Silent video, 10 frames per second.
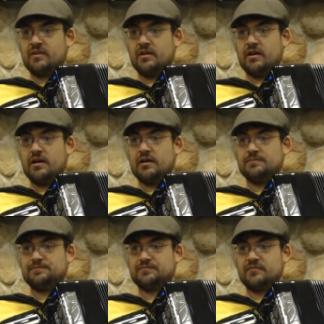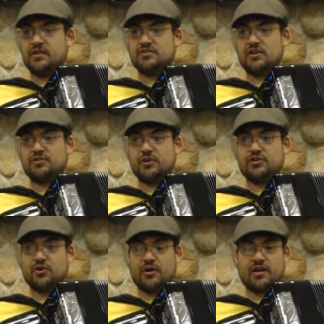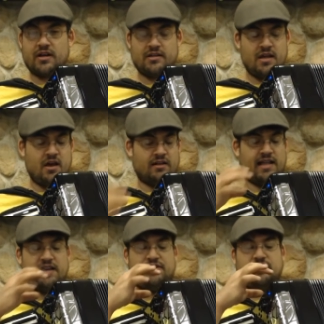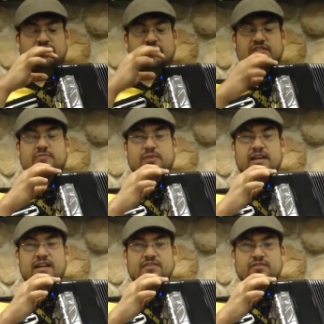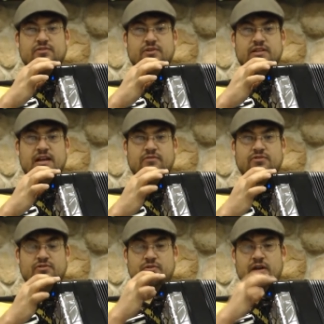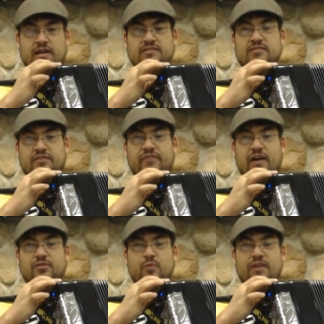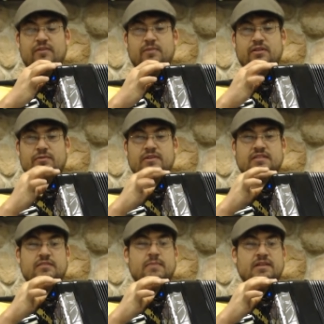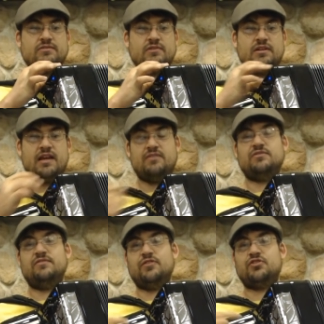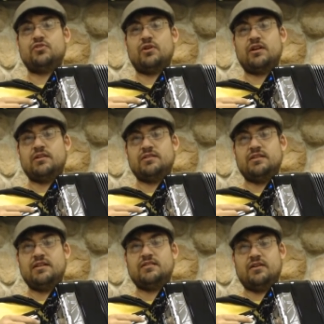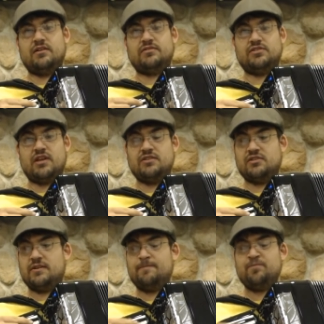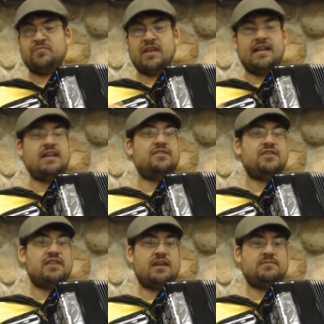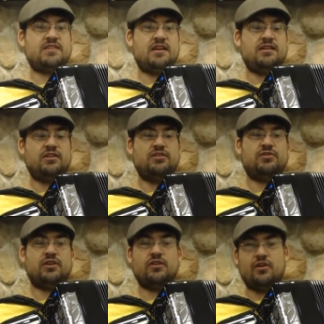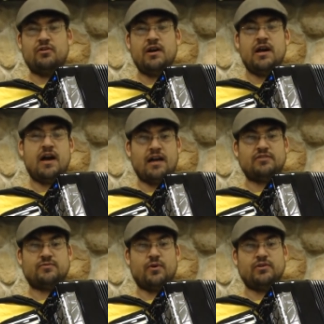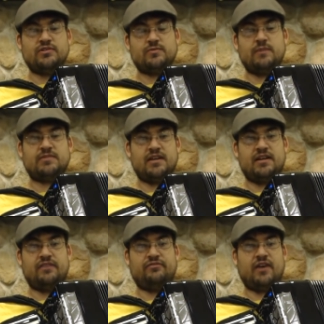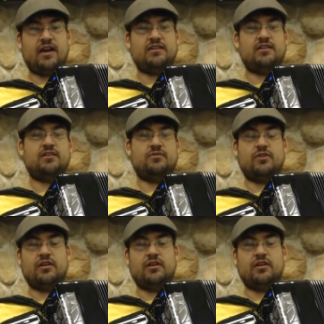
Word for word: Um, There's also a shortcut. A lot of things are displayed on the screen now too, as the volume WAV M P three is on the main screen, and there's even a shortcut to get there to change it. And anything that I'm saying here, you can go onto Roland's website and find an